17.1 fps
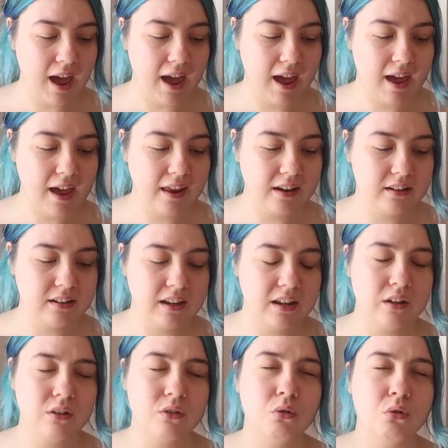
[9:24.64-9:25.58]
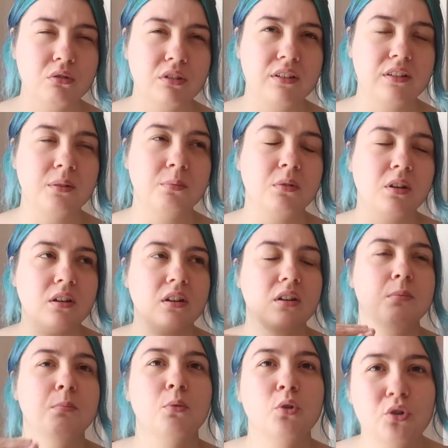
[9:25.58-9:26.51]
and it causes them to
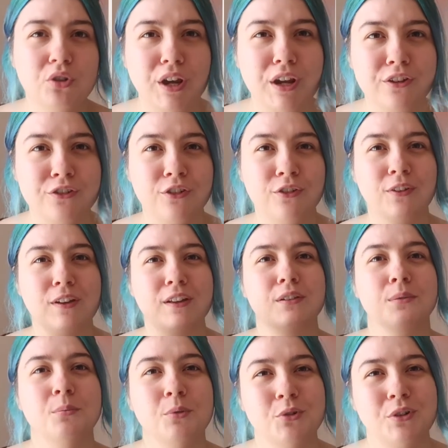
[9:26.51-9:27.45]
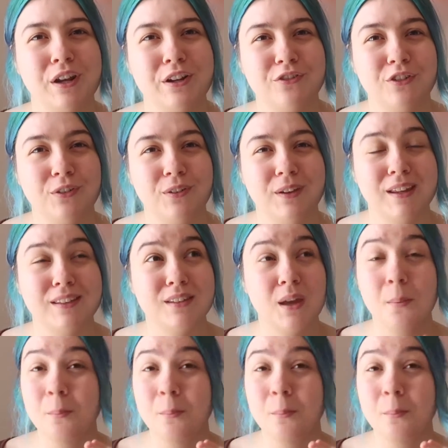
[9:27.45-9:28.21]
do more dangerous things and more dangerous things